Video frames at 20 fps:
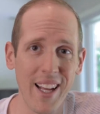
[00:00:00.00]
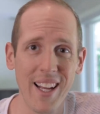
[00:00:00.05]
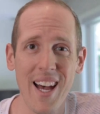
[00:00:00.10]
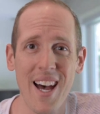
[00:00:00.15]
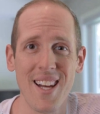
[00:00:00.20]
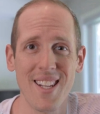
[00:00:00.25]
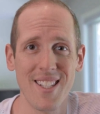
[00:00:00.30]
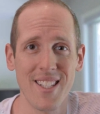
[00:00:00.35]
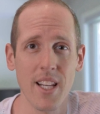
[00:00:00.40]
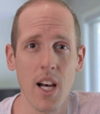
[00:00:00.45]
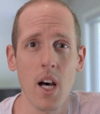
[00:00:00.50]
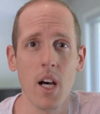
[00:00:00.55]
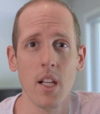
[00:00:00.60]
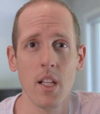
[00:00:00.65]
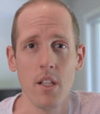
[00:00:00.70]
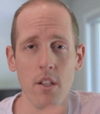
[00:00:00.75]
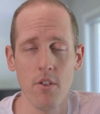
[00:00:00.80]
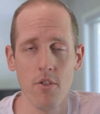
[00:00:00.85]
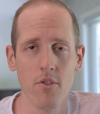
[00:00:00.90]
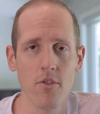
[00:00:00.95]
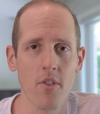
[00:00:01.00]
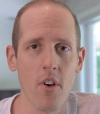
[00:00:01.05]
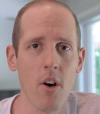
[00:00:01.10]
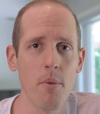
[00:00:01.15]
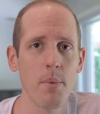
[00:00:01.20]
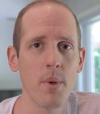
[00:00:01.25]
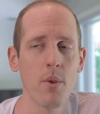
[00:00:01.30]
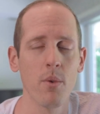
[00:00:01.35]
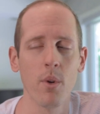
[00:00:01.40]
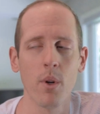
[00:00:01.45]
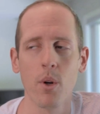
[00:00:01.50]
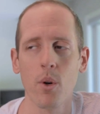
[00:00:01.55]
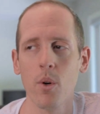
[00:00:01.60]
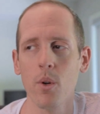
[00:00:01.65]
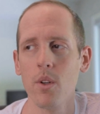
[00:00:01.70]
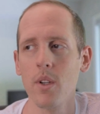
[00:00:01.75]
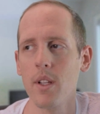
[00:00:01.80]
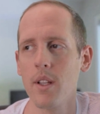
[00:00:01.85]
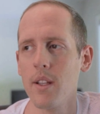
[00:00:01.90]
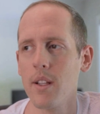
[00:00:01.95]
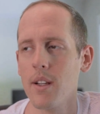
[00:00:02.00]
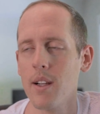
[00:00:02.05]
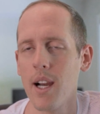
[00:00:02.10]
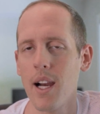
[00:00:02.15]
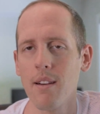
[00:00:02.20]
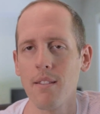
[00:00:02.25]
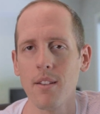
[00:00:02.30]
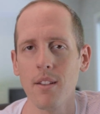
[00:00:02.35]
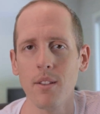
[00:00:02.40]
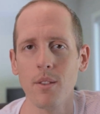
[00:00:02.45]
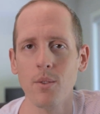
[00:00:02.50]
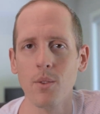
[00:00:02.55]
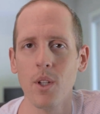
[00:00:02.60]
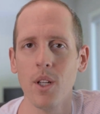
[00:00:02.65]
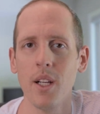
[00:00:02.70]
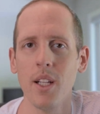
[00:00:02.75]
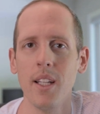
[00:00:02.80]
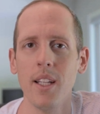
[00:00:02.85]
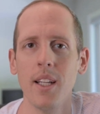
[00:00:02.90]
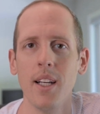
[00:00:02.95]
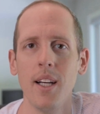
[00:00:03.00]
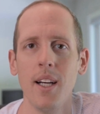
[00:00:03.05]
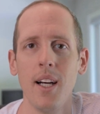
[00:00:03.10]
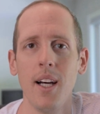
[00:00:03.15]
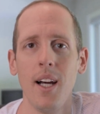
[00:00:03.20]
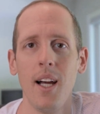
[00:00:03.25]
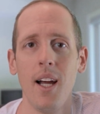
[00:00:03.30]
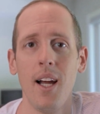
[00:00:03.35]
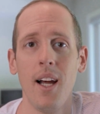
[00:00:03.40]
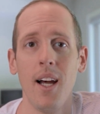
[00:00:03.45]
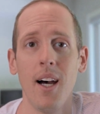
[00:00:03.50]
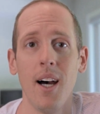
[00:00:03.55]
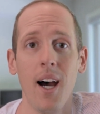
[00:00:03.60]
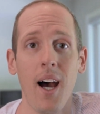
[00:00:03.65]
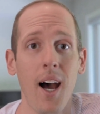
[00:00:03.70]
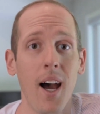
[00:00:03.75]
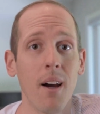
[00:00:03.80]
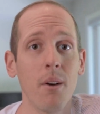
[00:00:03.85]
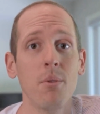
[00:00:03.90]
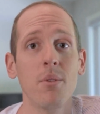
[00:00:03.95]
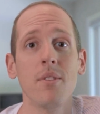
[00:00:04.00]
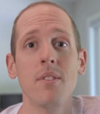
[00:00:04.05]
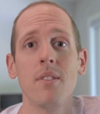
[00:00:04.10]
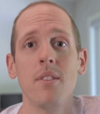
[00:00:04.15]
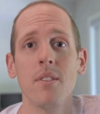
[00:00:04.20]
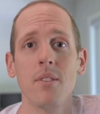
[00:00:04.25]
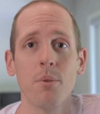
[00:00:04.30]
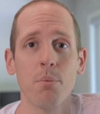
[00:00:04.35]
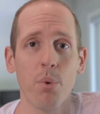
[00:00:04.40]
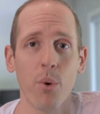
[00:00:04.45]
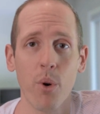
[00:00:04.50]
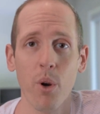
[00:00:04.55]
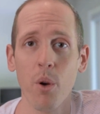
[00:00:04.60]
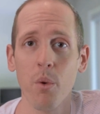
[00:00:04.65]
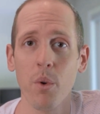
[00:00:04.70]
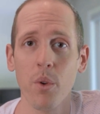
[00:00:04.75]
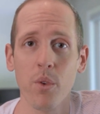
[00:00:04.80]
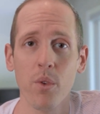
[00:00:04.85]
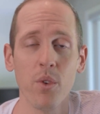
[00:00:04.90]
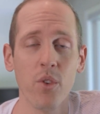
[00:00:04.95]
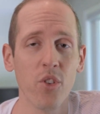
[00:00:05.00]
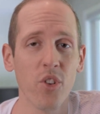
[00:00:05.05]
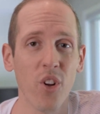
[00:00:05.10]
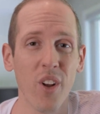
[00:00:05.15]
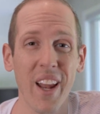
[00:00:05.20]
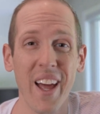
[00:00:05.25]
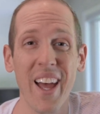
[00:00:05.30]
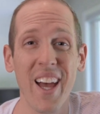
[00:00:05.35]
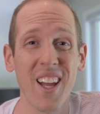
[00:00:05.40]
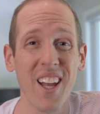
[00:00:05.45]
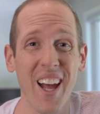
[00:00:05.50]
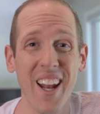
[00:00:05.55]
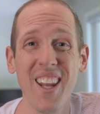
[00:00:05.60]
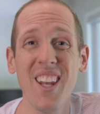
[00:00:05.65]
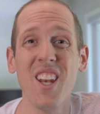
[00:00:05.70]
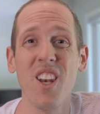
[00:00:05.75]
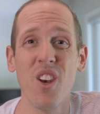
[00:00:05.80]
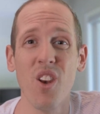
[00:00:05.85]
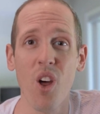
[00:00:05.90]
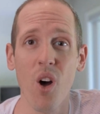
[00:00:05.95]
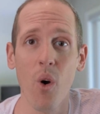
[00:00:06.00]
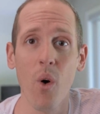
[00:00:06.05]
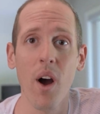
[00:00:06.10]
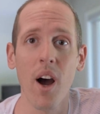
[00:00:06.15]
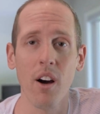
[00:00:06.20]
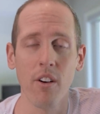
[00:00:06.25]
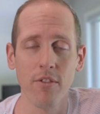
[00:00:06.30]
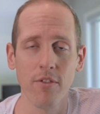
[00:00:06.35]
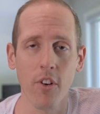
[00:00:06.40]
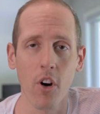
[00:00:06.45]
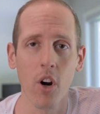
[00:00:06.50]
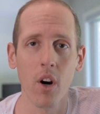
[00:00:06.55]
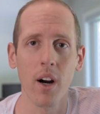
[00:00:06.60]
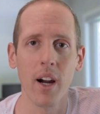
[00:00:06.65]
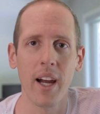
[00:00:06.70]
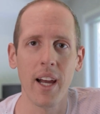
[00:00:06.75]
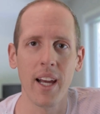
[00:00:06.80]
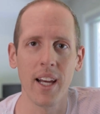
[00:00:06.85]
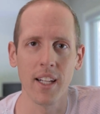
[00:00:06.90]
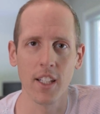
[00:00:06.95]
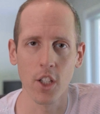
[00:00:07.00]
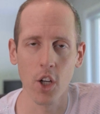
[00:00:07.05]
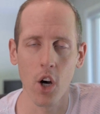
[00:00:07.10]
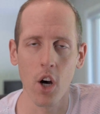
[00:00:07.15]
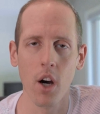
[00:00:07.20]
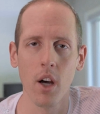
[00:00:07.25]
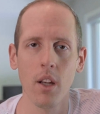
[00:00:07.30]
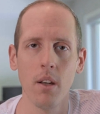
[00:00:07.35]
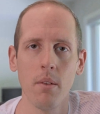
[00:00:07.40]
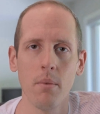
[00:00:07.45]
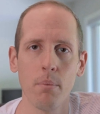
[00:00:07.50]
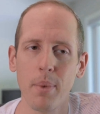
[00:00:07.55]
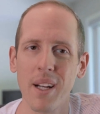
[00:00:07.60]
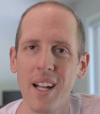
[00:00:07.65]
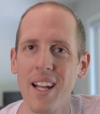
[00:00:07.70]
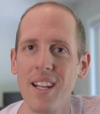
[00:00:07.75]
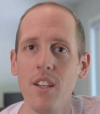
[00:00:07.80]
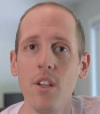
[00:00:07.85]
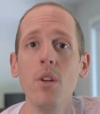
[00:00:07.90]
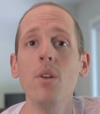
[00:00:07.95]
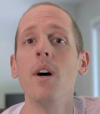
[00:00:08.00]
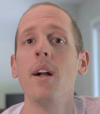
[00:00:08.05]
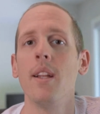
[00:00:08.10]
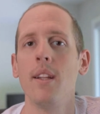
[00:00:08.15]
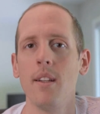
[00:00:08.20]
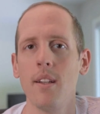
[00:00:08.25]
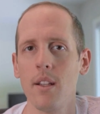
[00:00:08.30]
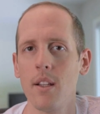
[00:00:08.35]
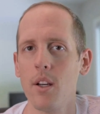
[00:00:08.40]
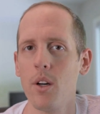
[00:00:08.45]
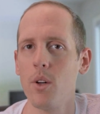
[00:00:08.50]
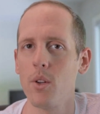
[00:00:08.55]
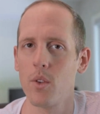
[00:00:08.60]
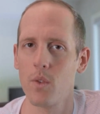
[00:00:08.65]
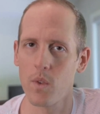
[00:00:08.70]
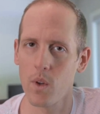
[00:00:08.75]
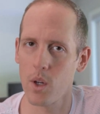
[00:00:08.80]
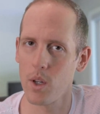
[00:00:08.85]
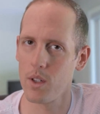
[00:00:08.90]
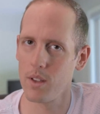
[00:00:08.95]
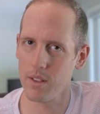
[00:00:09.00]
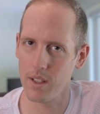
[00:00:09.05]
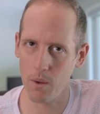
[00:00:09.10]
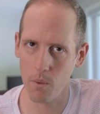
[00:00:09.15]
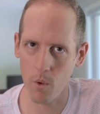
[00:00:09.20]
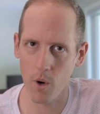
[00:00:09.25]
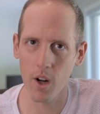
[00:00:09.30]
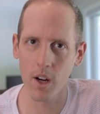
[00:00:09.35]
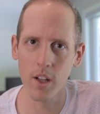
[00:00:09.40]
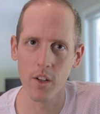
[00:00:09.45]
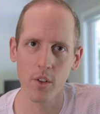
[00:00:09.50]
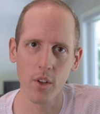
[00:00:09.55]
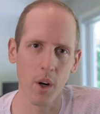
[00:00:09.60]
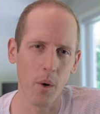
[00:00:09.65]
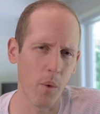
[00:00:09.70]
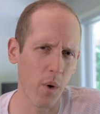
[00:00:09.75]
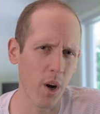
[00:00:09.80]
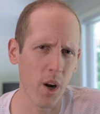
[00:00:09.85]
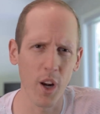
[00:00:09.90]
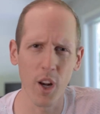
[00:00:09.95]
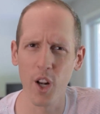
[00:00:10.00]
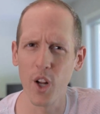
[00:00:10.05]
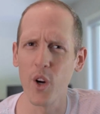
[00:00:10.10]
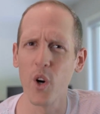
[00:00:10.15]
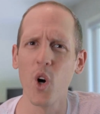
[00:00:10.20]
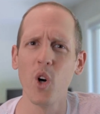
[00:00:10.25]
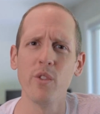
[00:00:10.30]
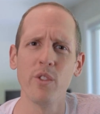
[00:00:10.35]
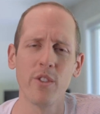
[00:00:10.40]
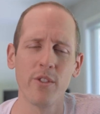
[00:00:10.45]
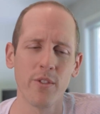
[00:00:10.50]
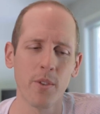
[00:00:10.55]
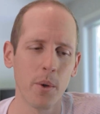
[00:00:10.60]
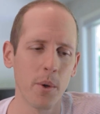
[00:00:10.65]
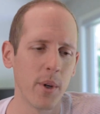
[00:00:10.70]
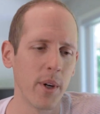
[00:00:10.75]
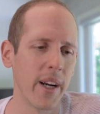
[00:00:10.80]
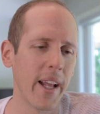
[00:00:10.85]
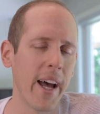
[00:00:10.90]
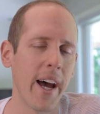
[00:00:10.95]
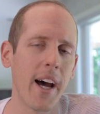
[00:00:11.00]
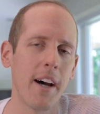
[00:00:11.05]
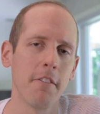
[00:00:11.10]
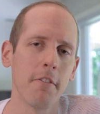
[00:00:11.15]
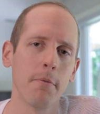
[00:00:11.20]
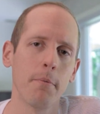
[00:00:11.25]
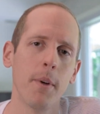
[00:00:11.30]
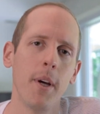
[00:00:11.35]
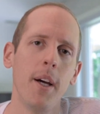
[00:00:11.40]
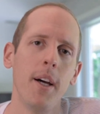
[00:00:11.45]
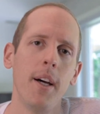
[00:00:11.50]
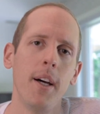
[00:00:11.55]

I got done and you saw me recording there after the run, I was disappointed with the result. I, I, didn't know how far I had gone, but I knew I didn't go as far as I wanted to. I wanted to go over four and a half